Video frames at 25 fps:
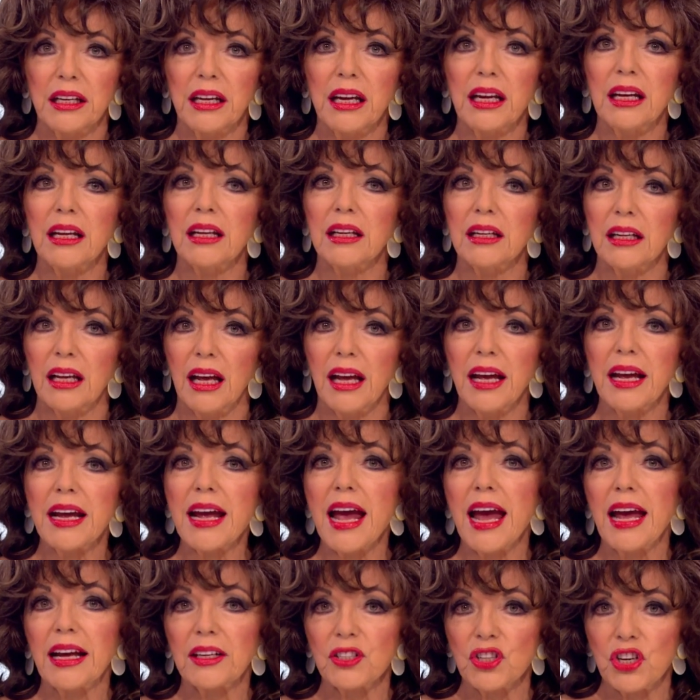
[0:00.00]
Yeah,
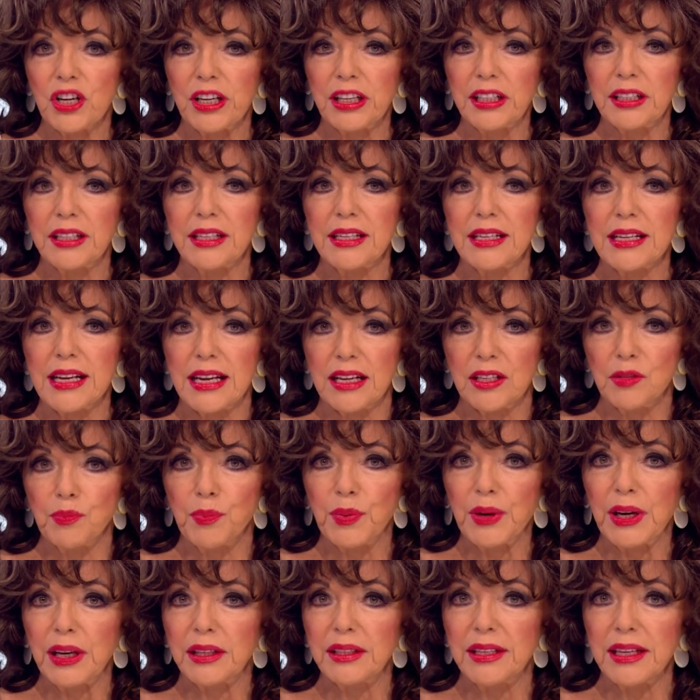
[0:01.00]
I actually did,
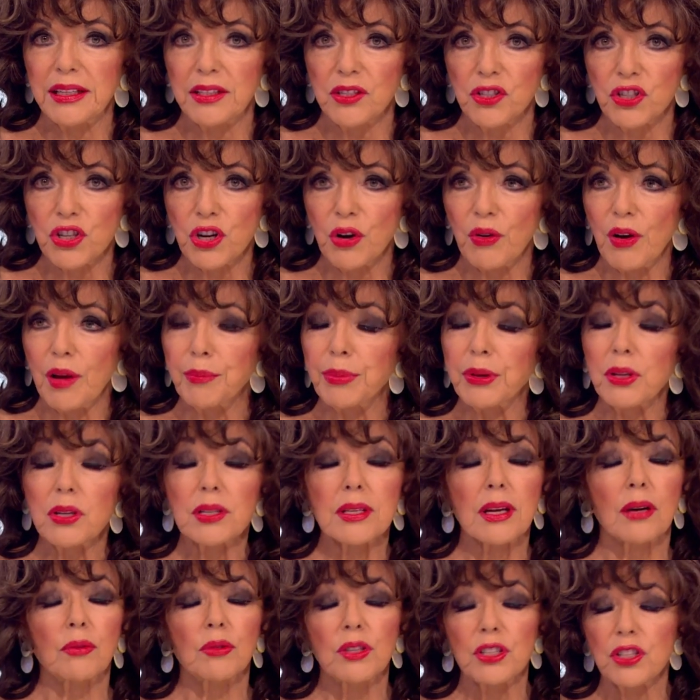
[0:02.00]
but I didn't show up
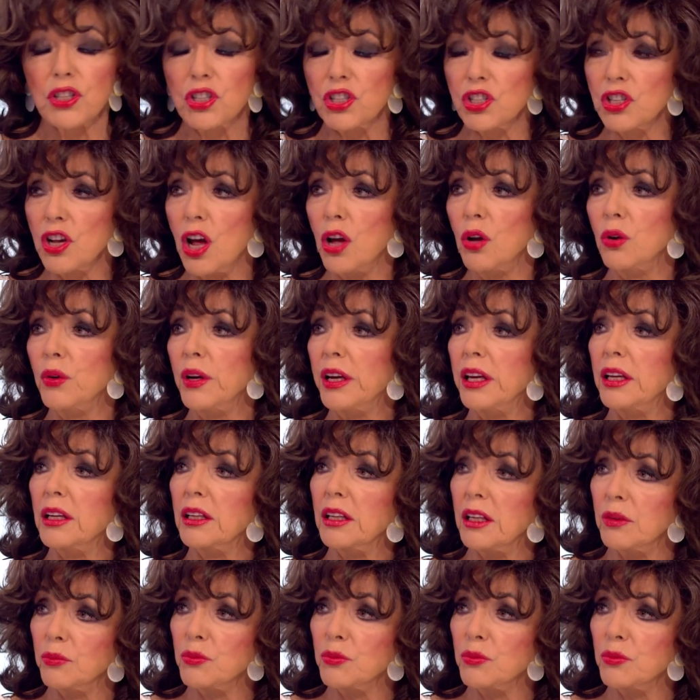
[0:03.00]
because I was so ill.